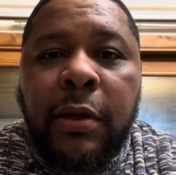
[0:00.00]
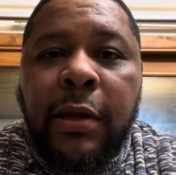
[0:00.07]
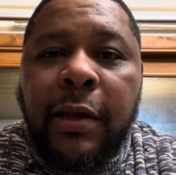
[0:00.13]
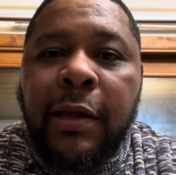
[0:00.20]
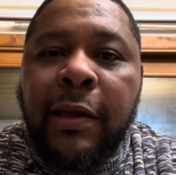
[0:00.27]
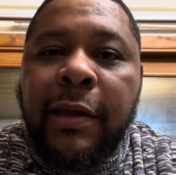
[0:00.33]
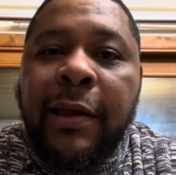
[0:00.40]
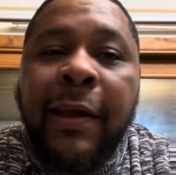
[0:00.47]

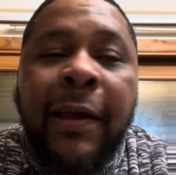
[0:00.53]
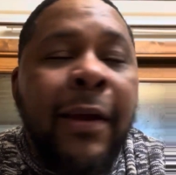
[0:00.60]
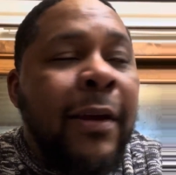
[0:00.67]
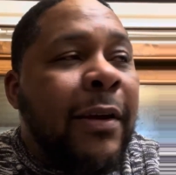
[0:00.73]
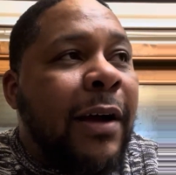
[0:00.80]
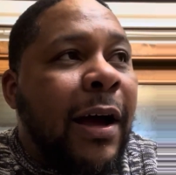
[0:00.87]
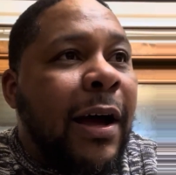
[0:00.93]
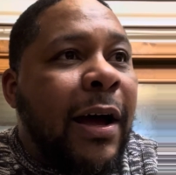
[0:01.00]

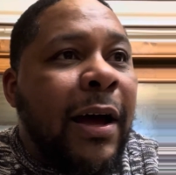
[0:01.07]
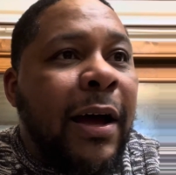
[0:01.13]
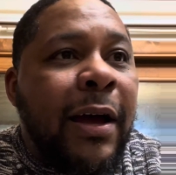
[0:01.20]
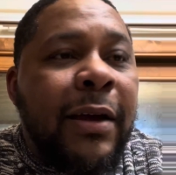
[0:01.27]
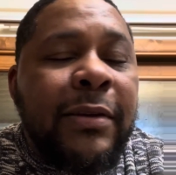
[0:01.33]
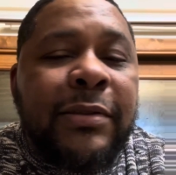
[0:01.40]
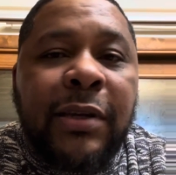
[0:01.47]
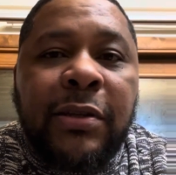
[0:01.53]

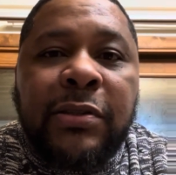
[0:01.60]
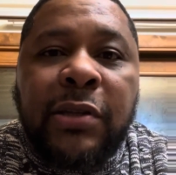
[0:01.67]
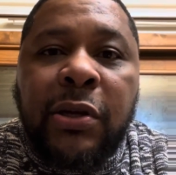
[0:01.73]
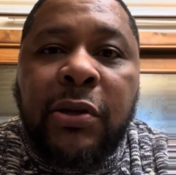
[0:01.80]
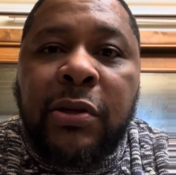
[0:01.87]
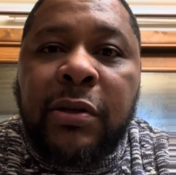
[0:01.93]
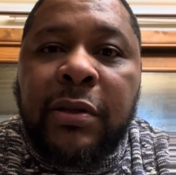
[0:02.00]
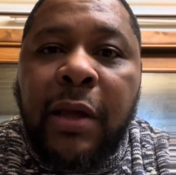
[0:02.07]
So
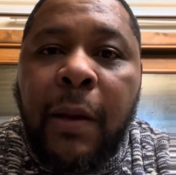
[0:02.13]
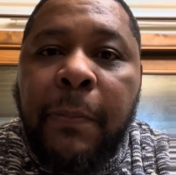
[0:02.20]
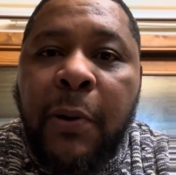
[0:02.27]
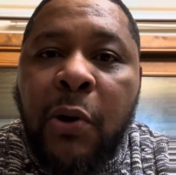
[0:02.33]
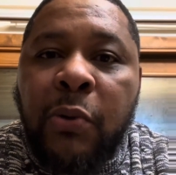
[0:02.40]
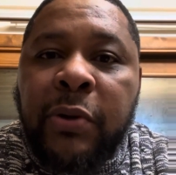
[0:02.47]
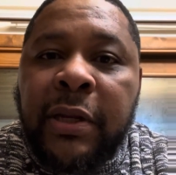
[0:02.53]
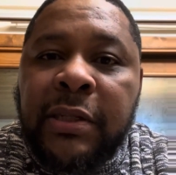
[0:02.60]
the
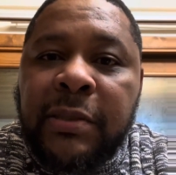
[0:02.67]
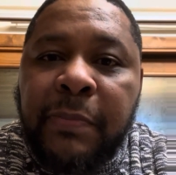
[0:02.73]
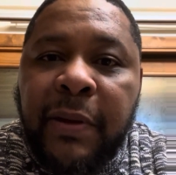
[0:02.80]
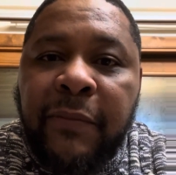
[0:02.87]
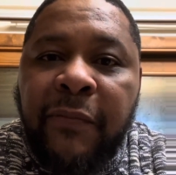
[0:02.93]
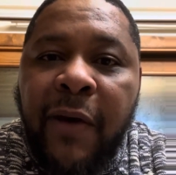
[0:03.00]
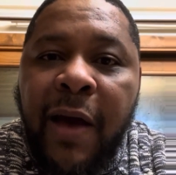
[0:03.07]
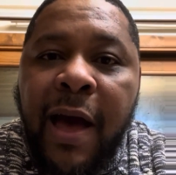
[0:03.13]
opponents
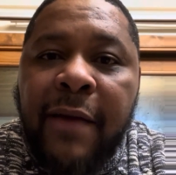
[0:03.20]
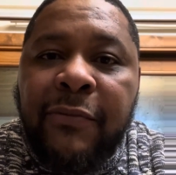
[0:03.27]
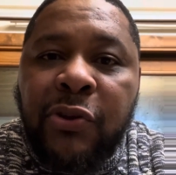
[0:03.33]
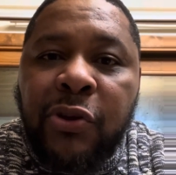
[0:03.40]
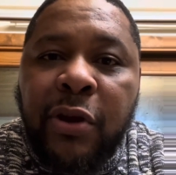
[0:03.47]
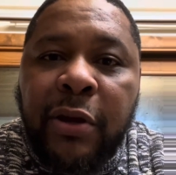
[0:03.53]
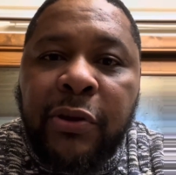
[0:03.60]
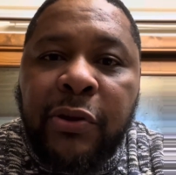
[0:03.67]
bid 5
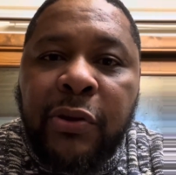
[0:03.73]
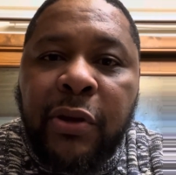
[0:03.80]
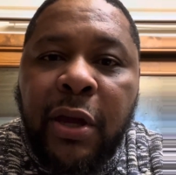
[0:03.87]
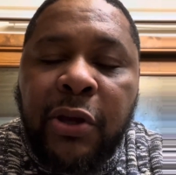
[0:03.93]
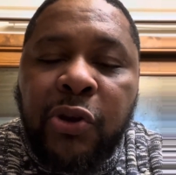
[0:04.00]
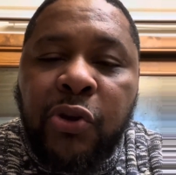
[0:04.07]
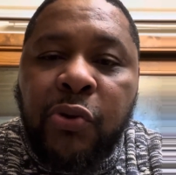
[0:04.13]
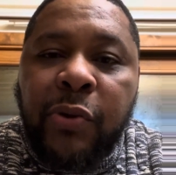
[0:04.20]

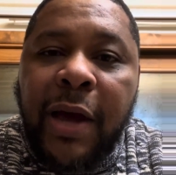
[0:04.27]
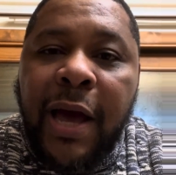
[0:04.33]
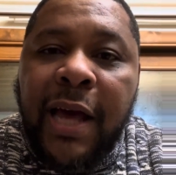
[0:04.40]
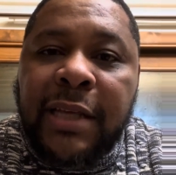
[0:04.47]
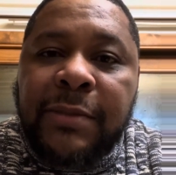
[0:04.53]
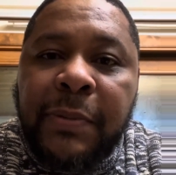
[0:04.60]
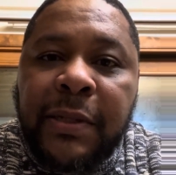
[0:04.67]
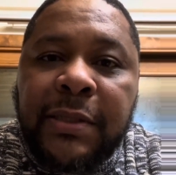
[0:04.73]
and you
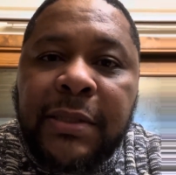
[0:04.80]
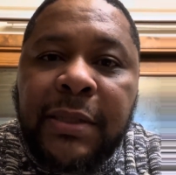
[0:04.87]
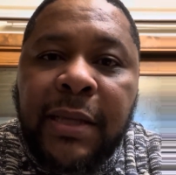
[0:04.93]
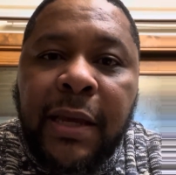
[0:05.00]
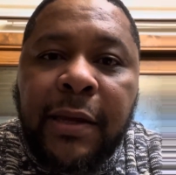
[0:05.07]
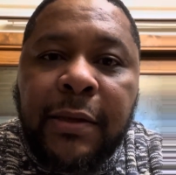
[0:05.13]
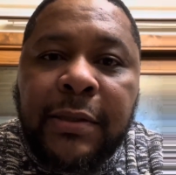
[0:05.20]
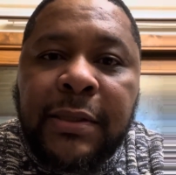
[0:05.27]
guys bid
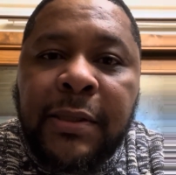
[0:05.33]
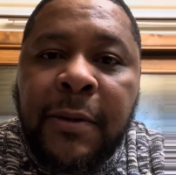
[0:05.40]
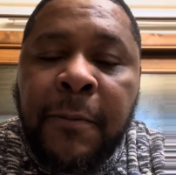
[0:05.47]
6.